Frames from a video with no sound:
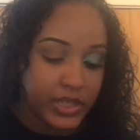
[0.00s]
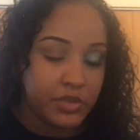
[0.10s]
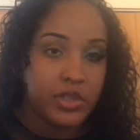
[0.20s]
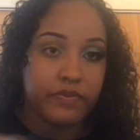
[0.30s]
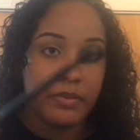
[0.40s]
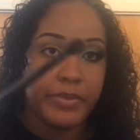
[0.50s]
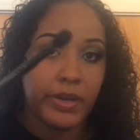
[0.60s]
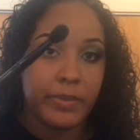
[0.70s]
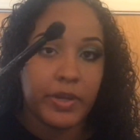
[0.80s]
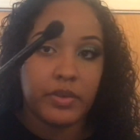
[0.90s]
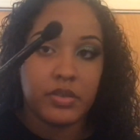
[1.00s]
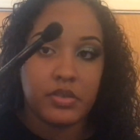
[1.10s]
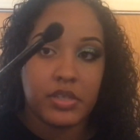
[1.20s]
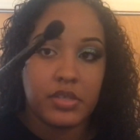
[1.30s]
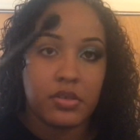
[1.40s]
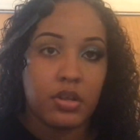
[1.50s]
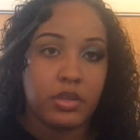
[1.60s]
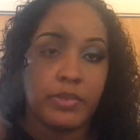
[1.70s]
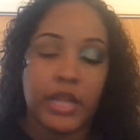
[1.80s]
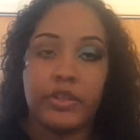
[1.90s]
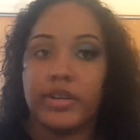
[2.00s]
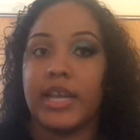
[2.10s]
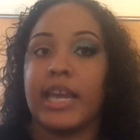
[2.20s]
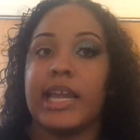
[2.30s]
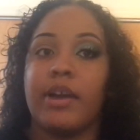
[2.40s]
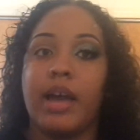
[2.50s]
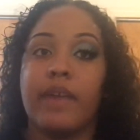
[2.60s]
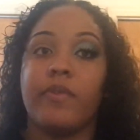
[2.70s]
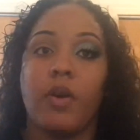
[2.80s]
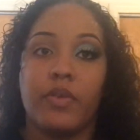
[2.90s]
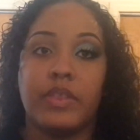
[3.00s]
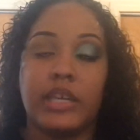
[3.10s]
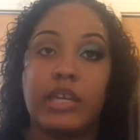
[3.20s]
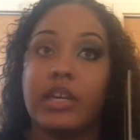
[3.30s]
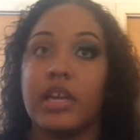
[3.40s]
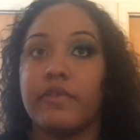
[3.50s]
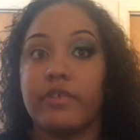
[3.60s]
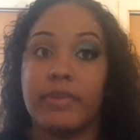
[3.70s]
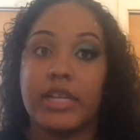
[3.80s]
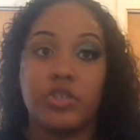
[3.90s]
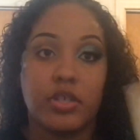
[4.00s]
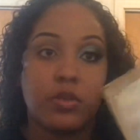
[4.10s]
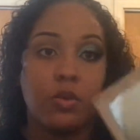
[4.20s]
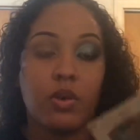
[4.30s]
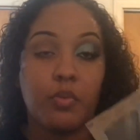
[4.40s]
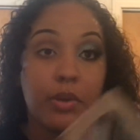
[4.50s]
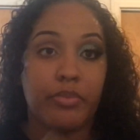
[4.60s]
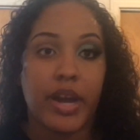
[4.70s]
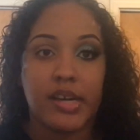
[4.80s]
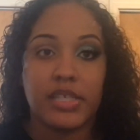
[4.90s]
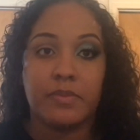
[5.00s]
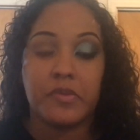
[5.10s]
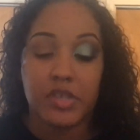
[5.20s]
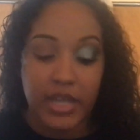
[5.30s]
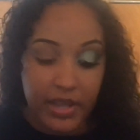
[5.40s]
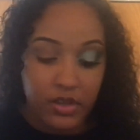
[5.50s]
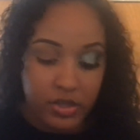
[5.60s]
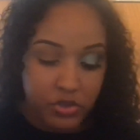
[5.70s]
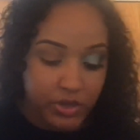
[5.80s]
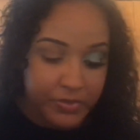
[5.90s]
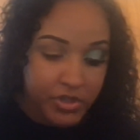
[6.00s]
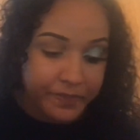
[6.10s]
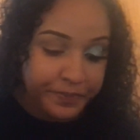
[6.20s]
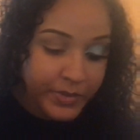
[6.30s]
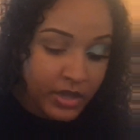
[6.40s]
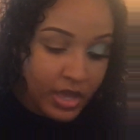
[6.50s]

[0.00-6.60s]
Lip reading: This one's from Bare Minerals. This is called the Blender. And again, I'll have all the information on what products I'm using in the description.